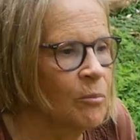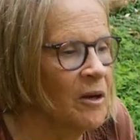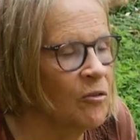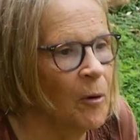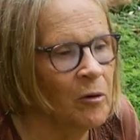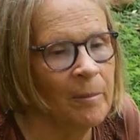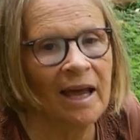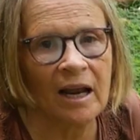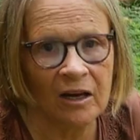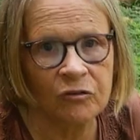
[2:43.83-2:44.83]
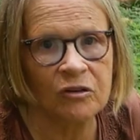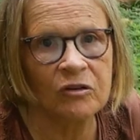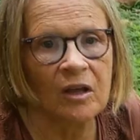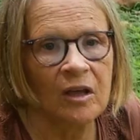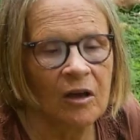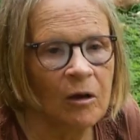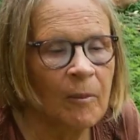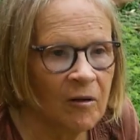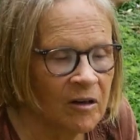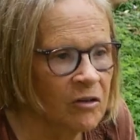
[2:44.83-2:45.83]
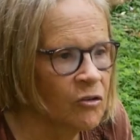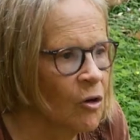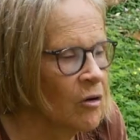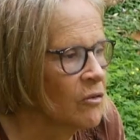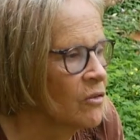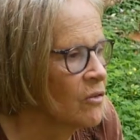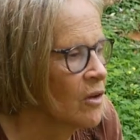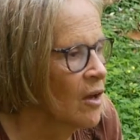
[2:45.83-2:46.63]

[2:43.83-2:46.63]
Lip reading: but it's probably about 100 American dollars.